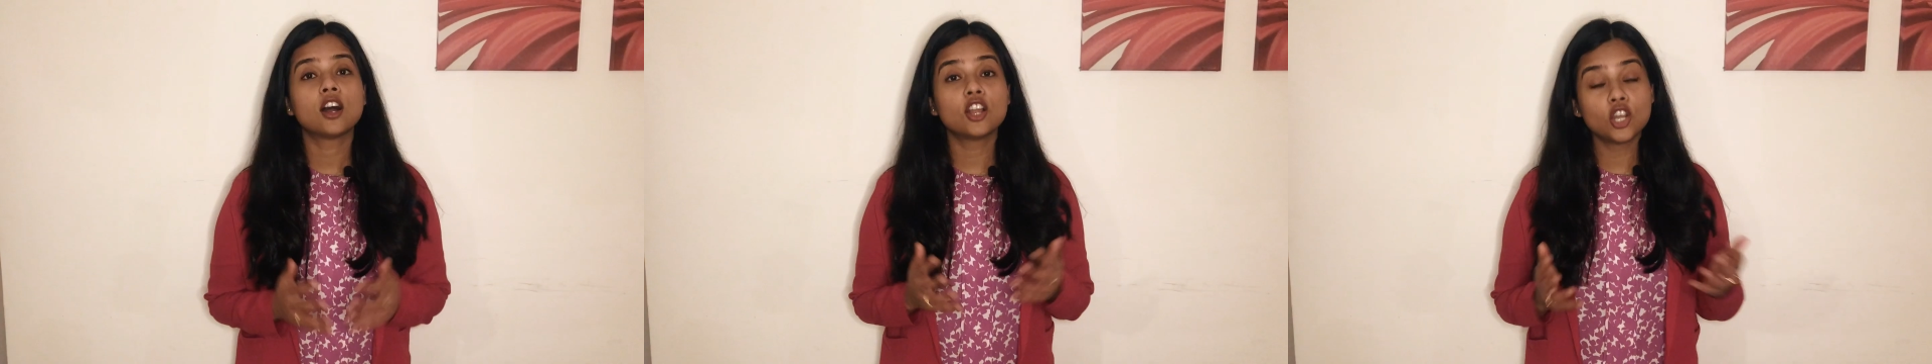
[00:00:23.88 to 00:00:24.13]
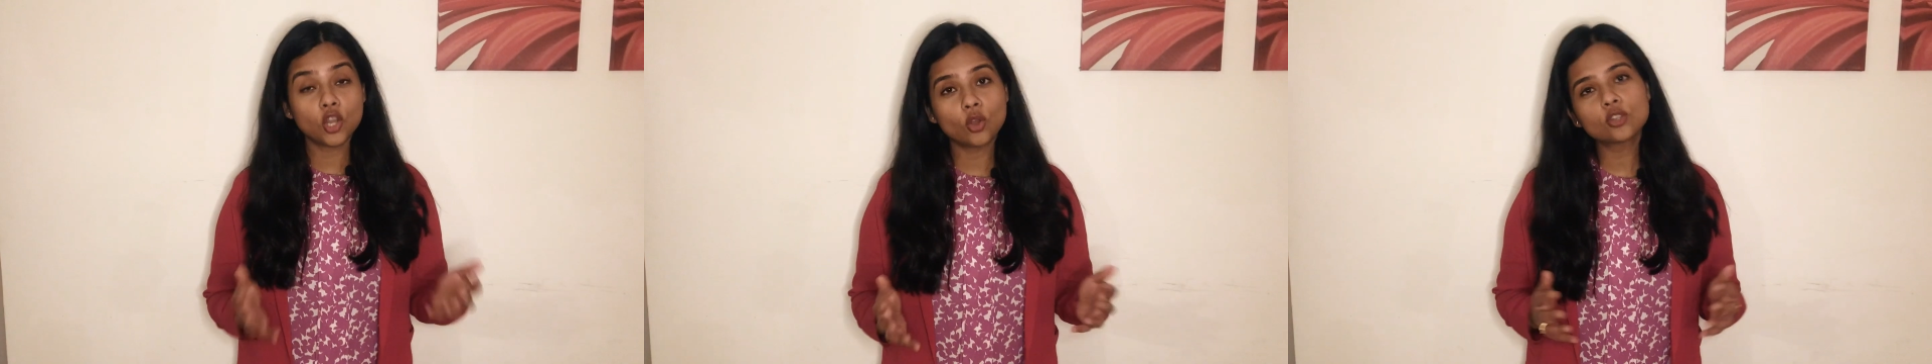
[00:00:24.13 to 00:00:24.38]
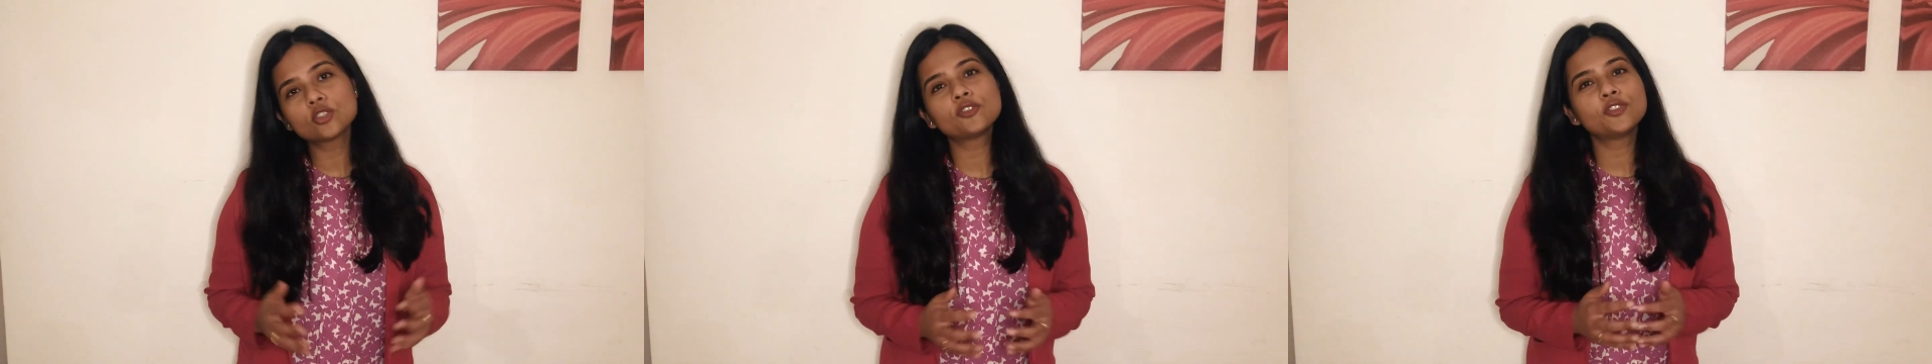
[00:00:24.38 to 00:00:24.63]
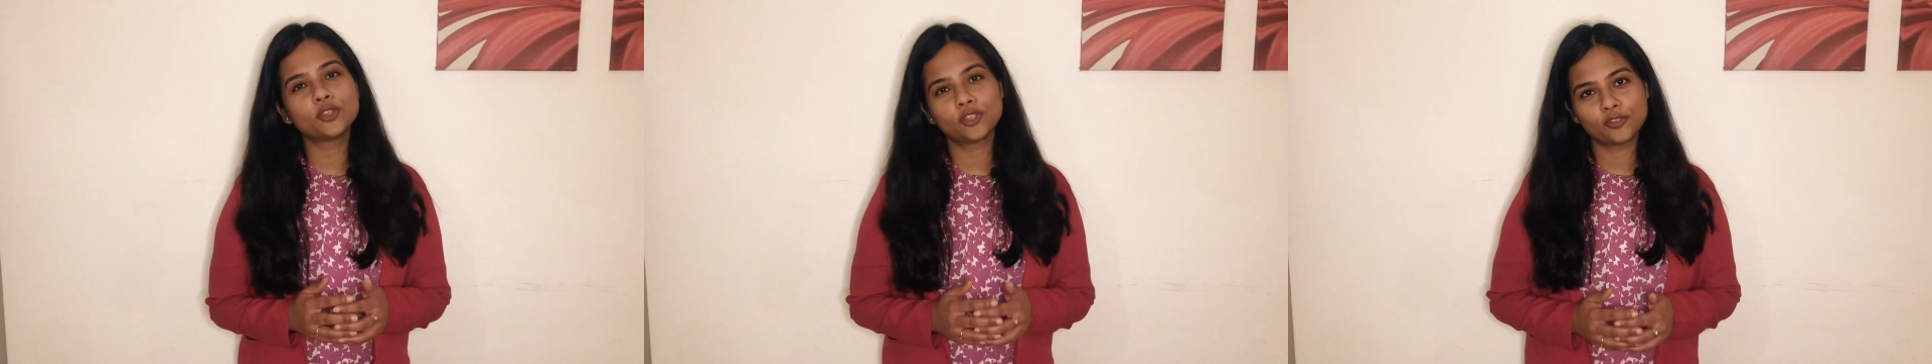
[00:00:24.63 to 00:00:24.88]
A lot
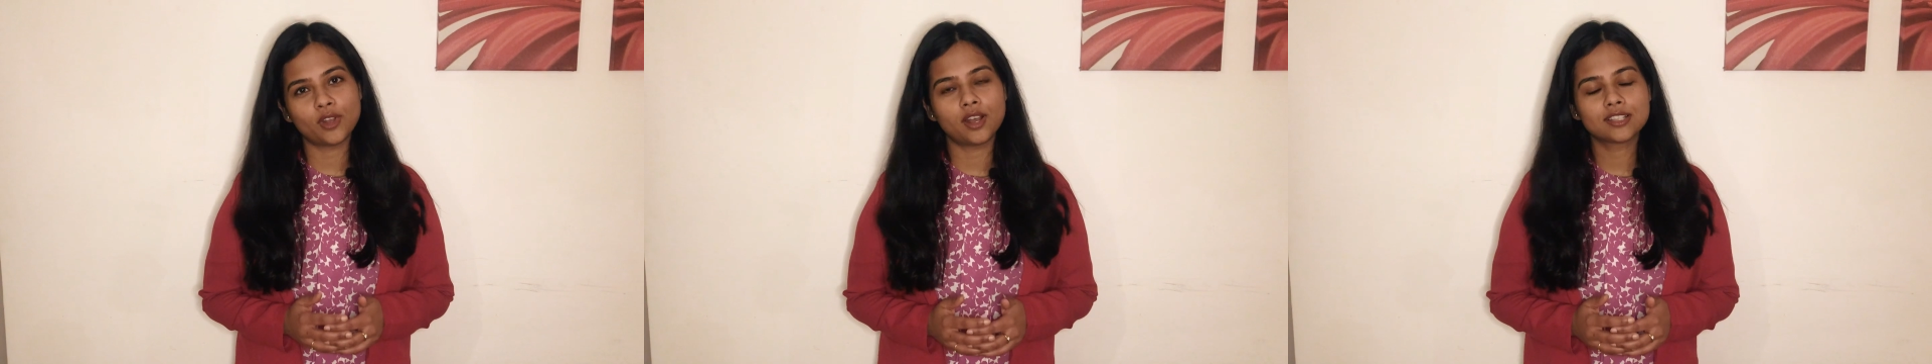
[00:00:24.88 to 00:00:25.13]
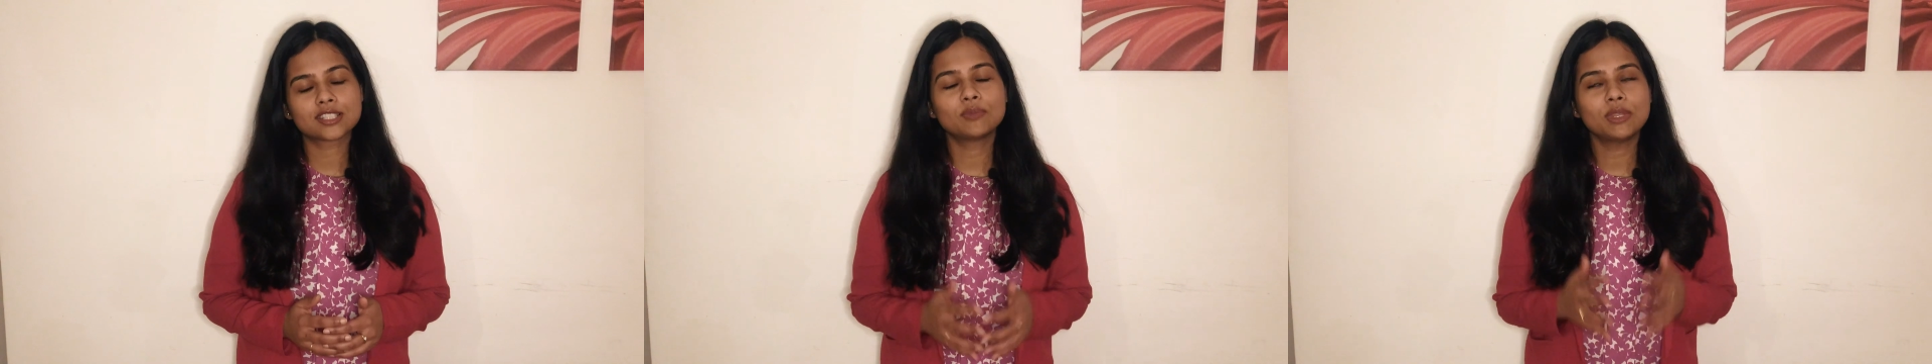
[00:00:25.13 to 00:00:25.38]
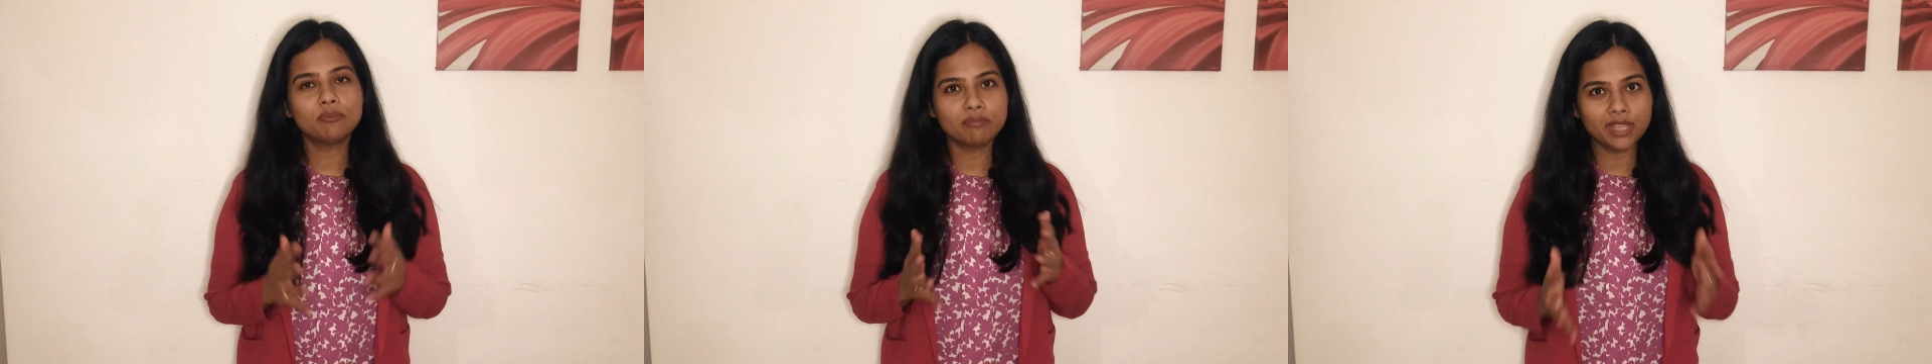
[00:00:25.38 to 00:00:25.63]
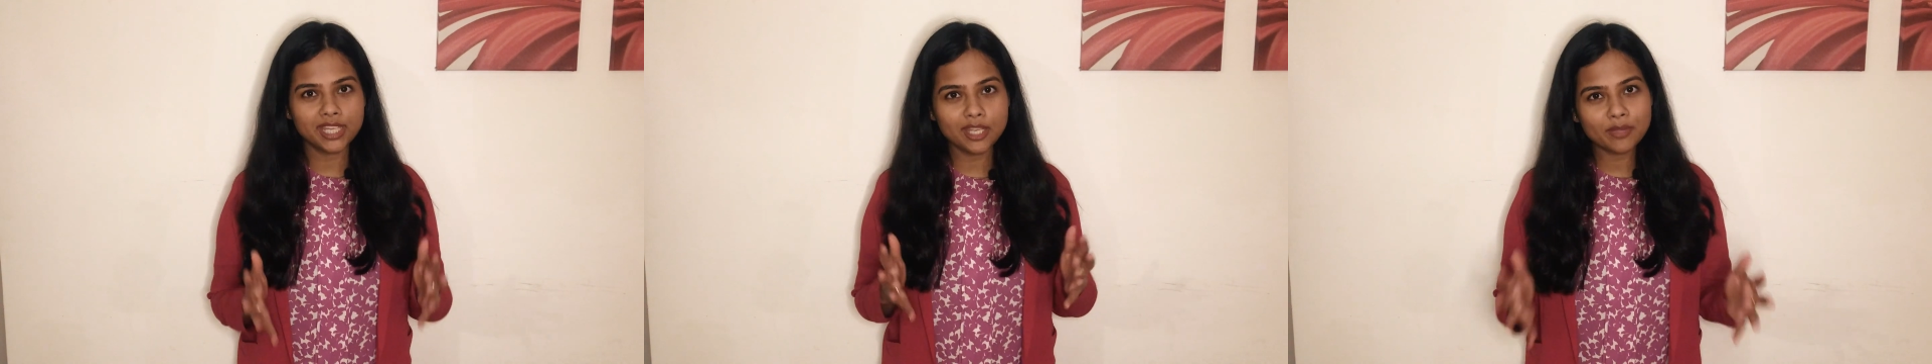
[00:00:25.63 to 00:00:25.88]
of you have asked me
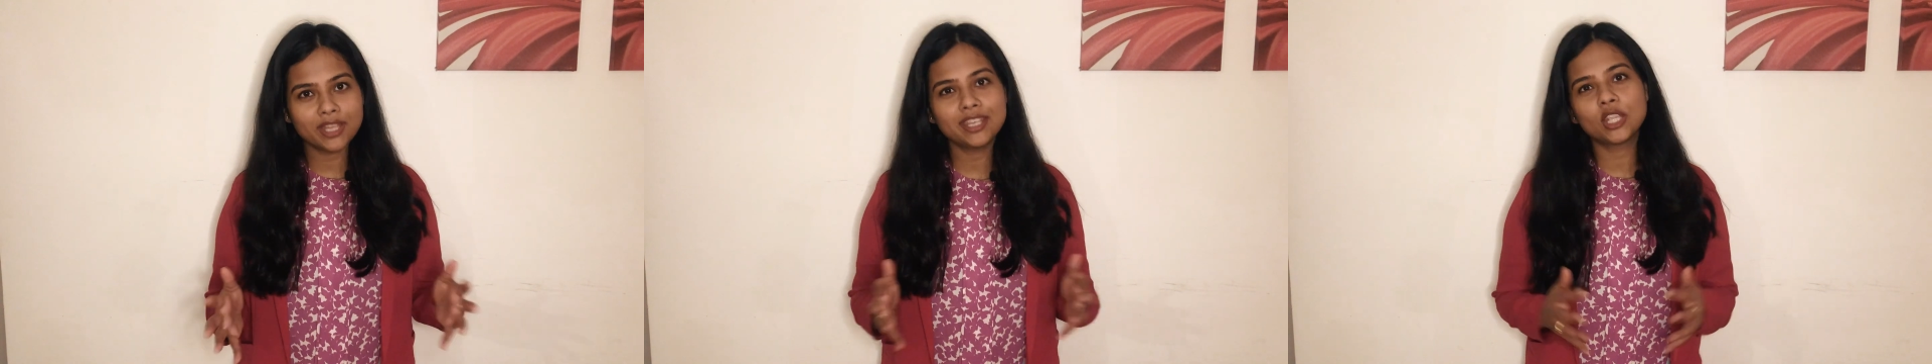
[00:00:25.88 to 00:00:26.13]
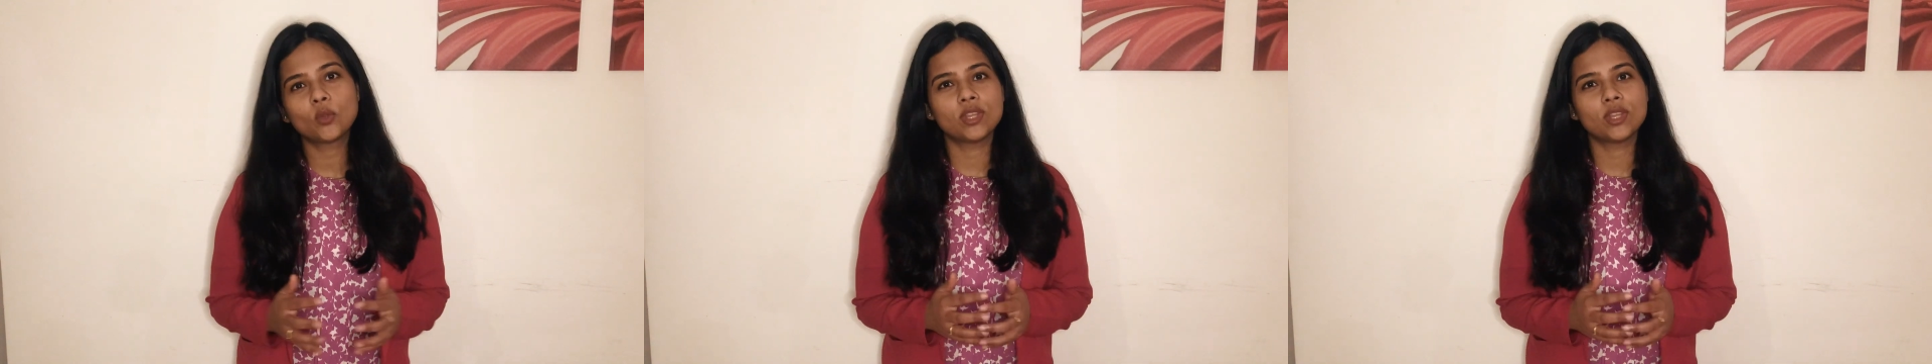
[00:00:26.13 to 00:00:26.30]
many